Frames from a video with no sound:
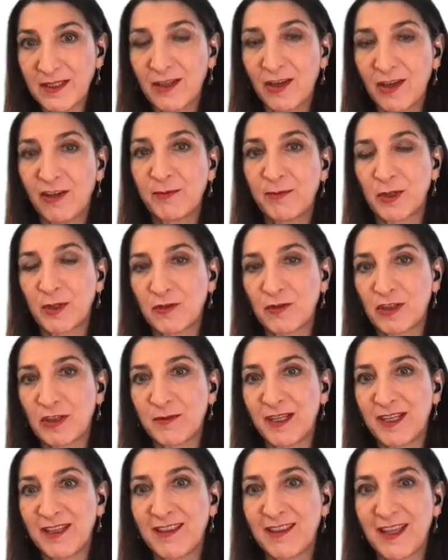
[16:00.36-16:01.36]
of
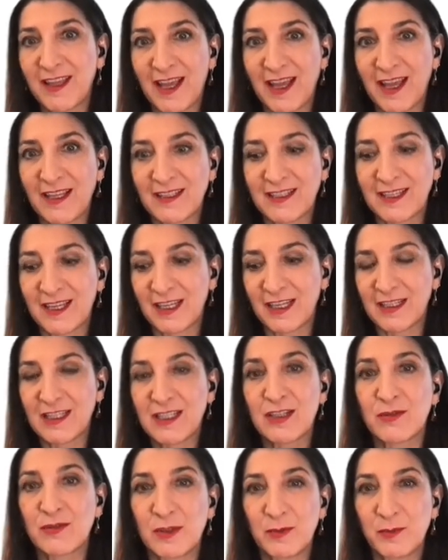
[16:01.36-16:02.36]
programming that can
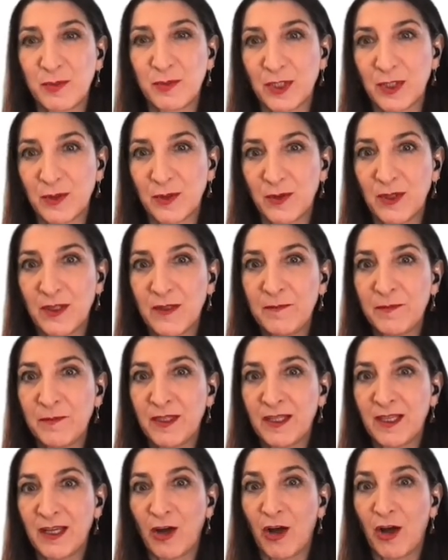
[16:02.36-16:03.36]
trip you
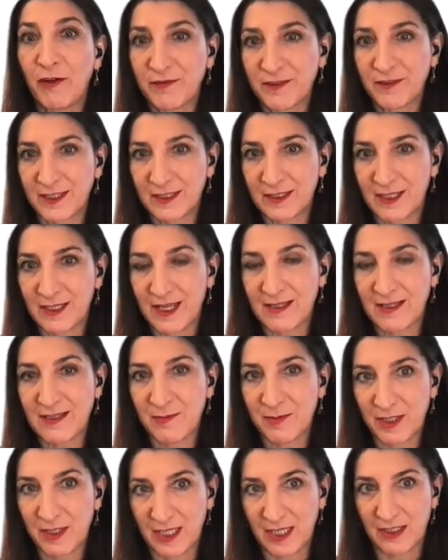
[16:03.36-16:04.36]
often as a
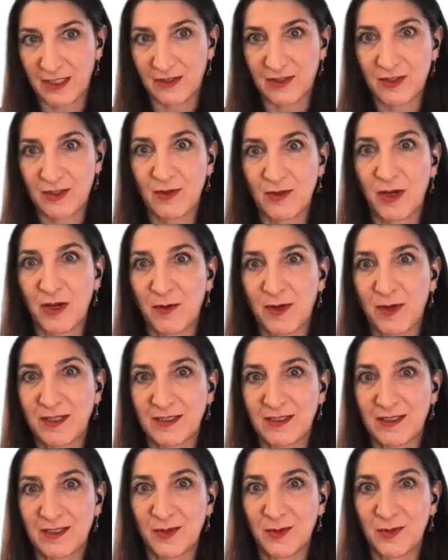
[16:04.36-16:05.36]
beginner. So I
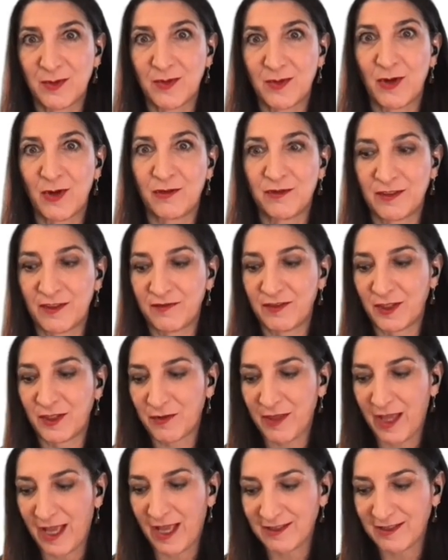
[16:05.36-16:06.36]
wanted to overview
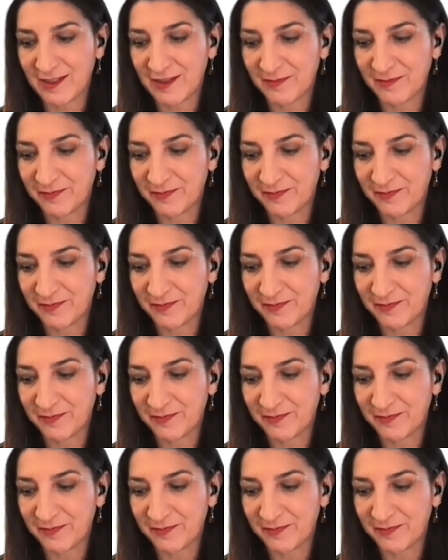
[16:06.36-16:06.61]
that.